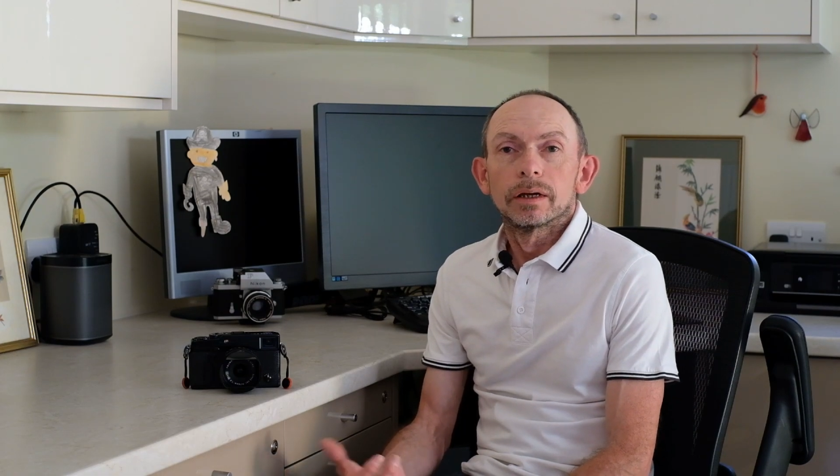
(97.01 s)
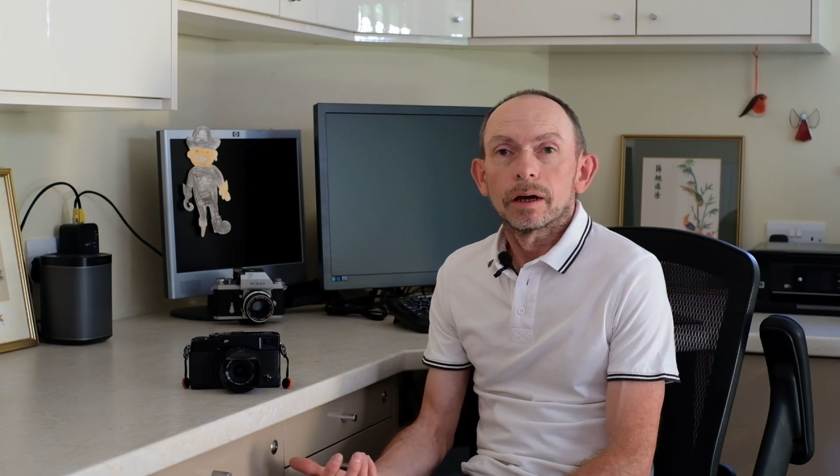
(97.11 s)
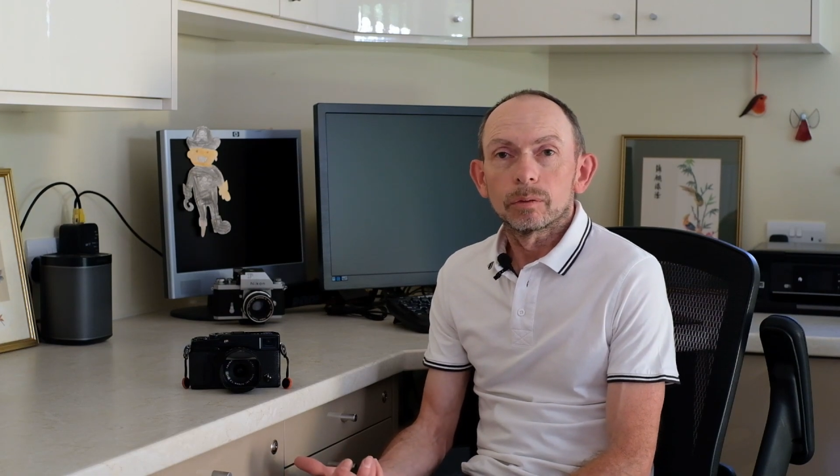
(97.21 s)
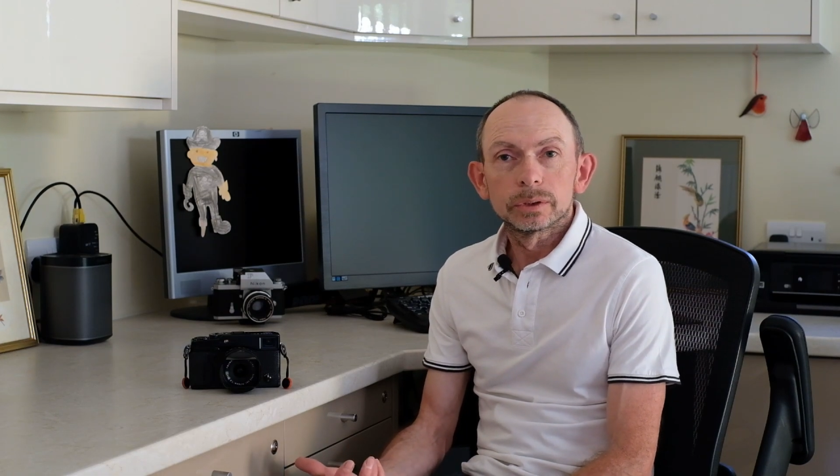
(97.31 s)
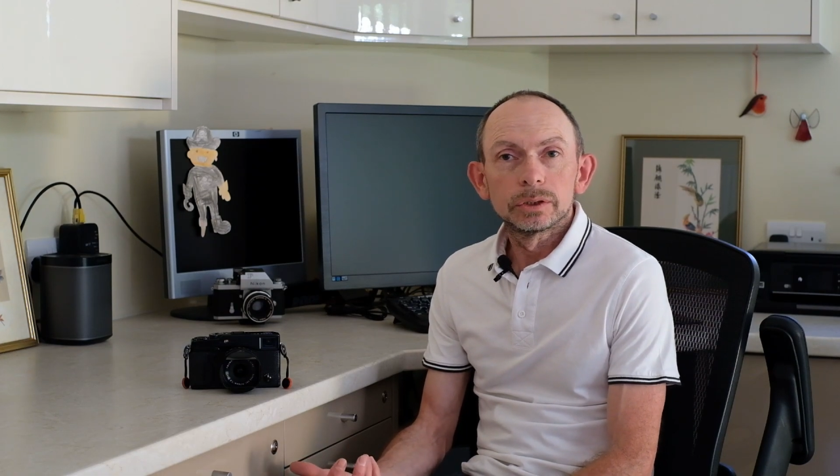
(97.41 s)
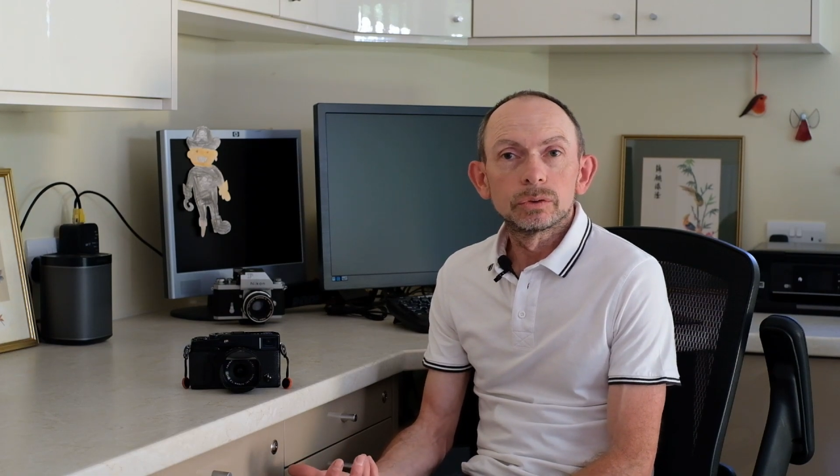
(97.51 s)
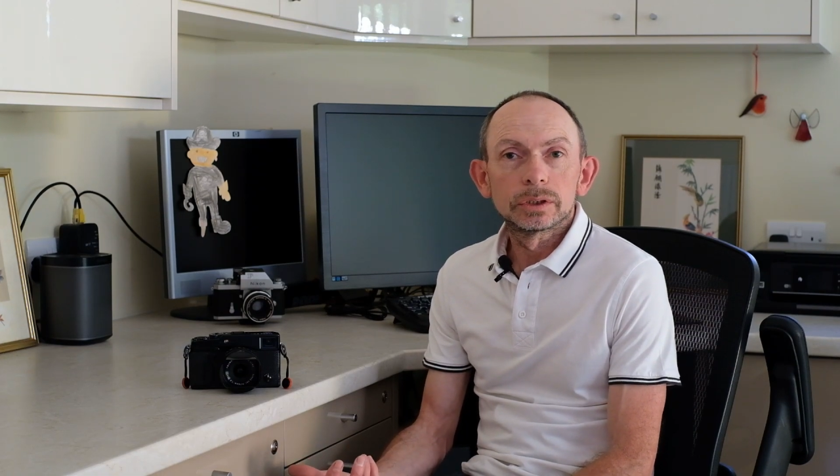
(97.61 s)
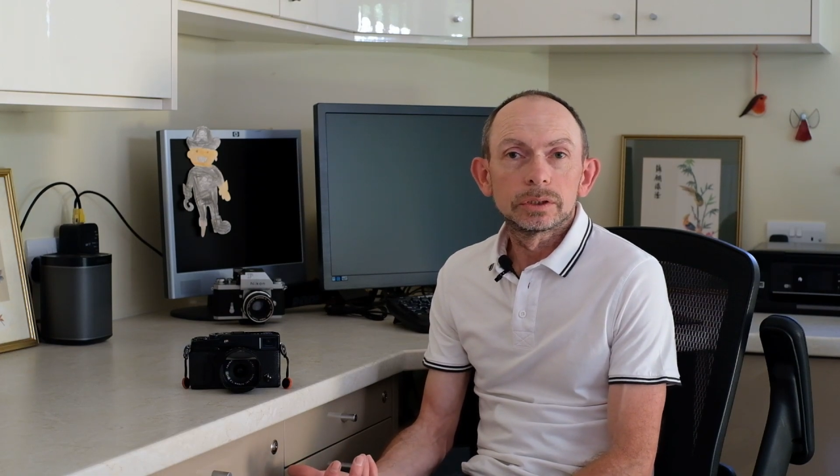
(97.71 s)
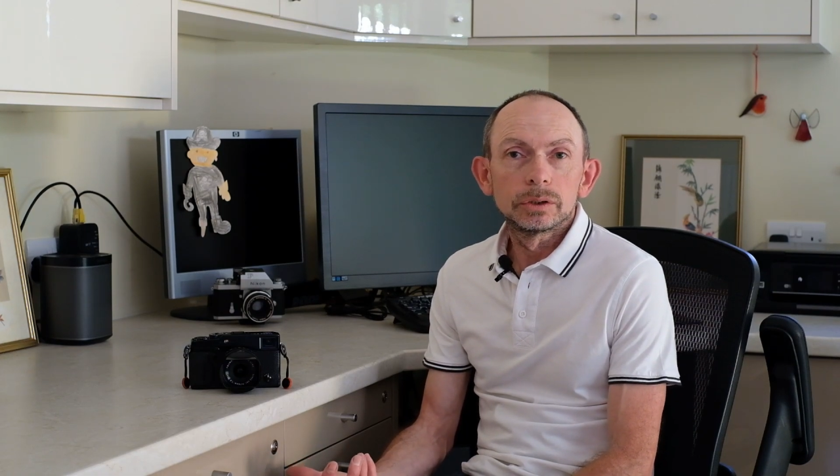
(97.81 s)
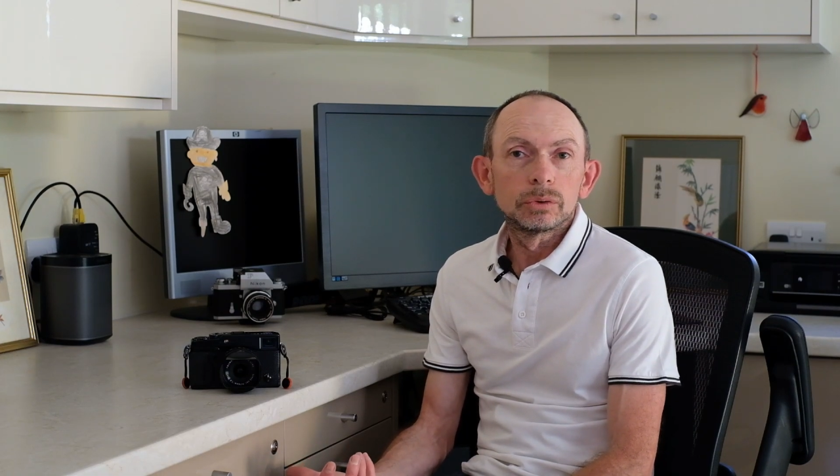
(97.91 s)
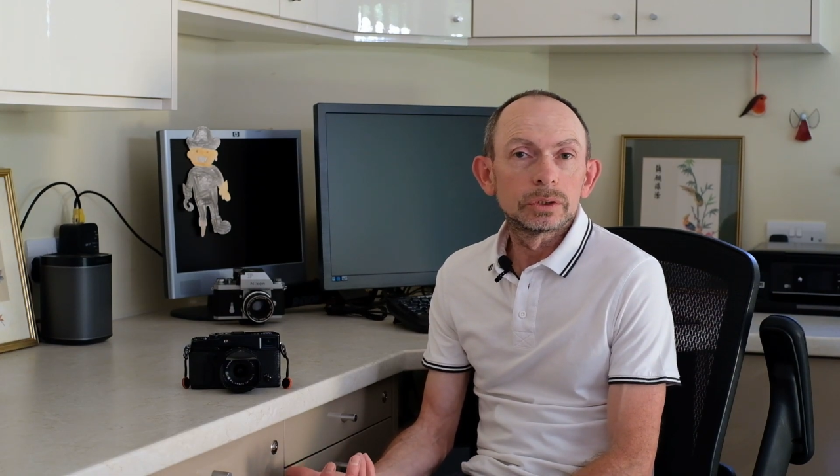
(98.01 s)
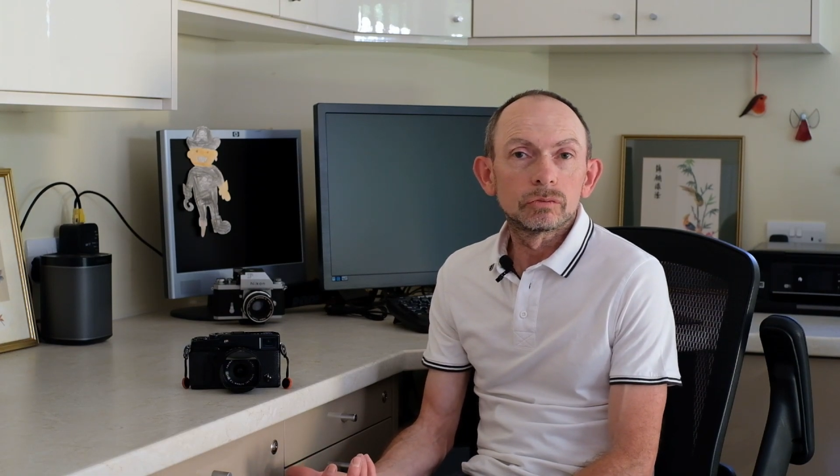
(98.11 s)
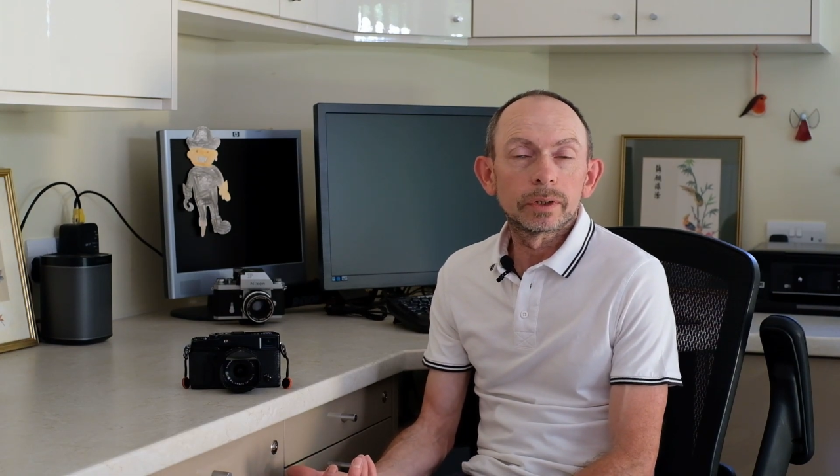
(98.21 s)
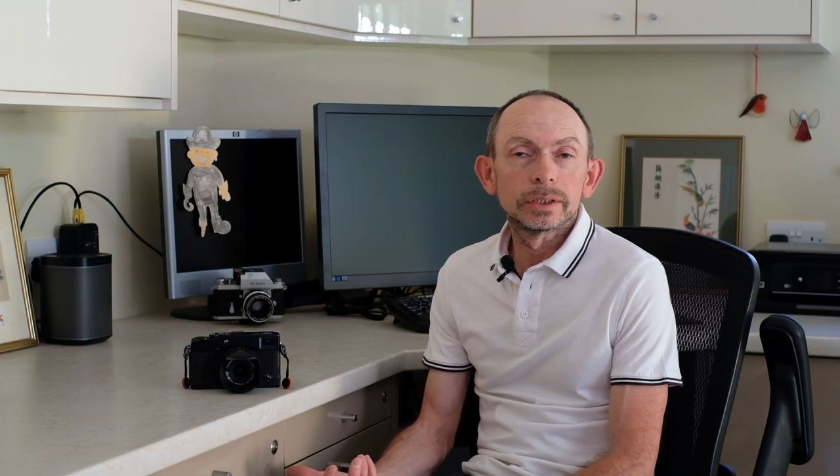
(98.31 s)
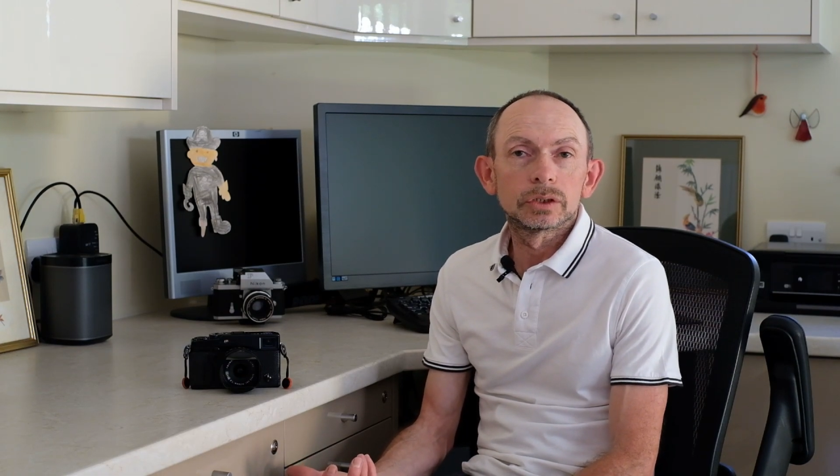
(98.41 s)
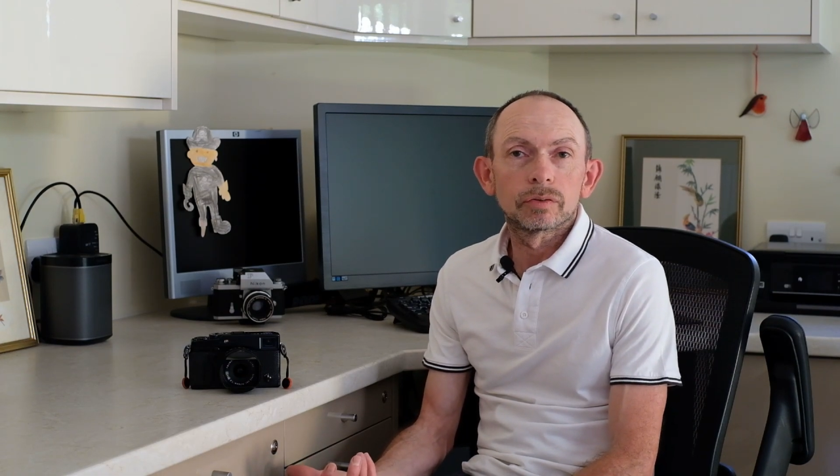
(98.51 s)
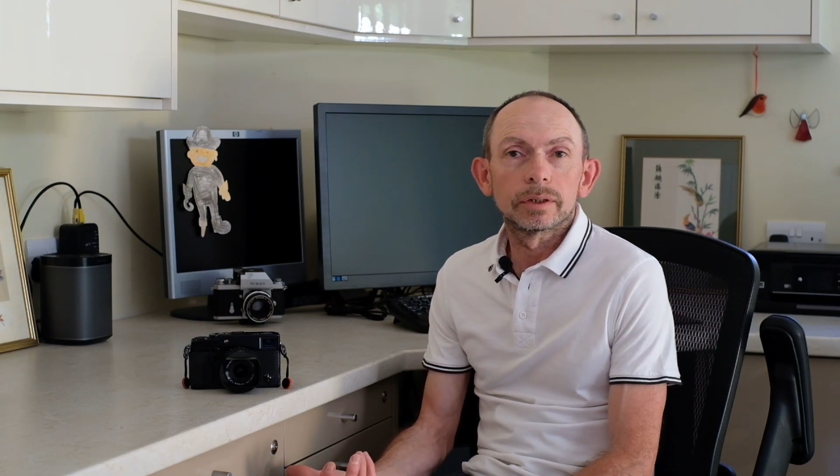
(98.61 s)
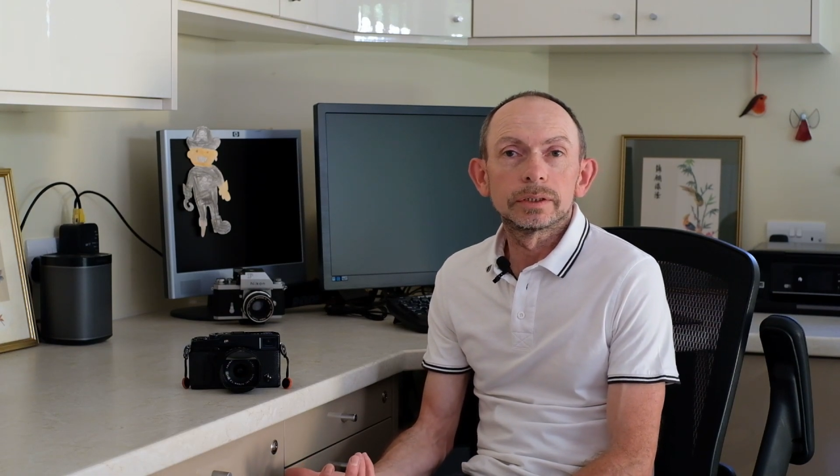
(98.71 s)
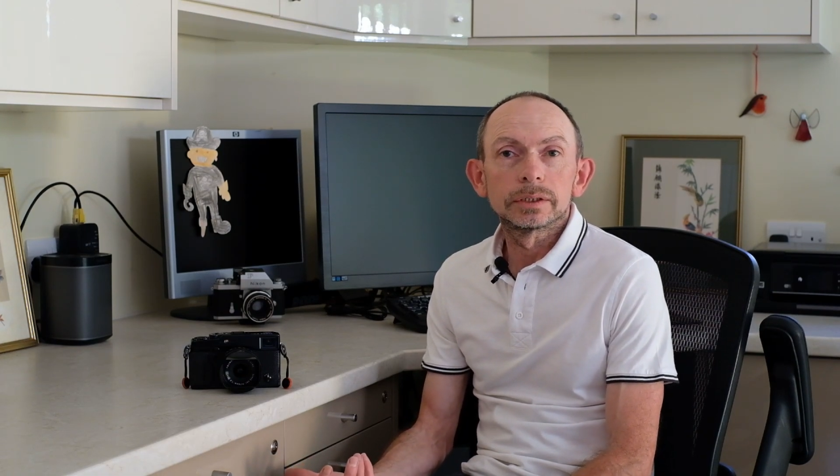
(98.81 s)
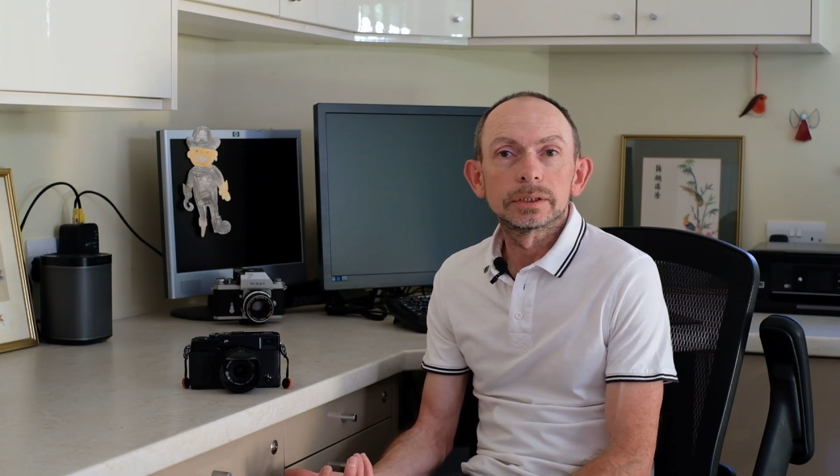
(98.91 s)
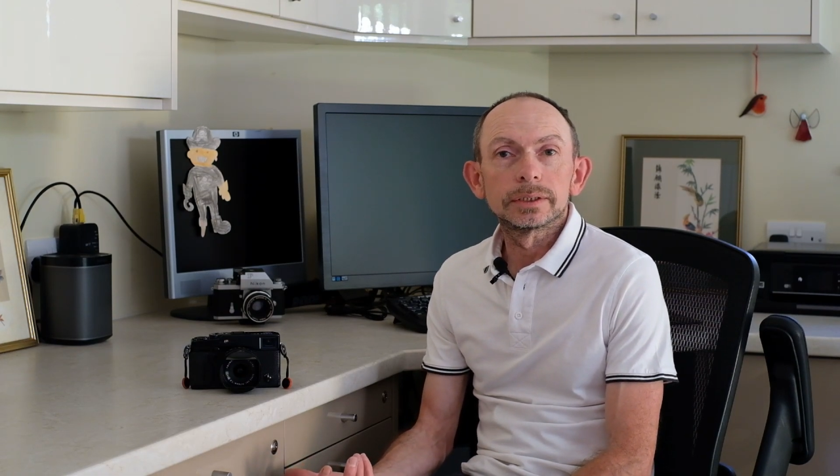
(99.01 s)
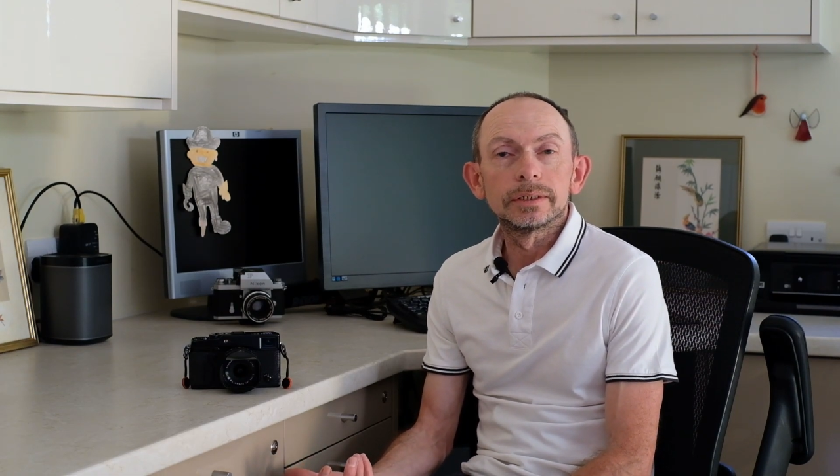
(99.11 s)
I was used to using rangefinders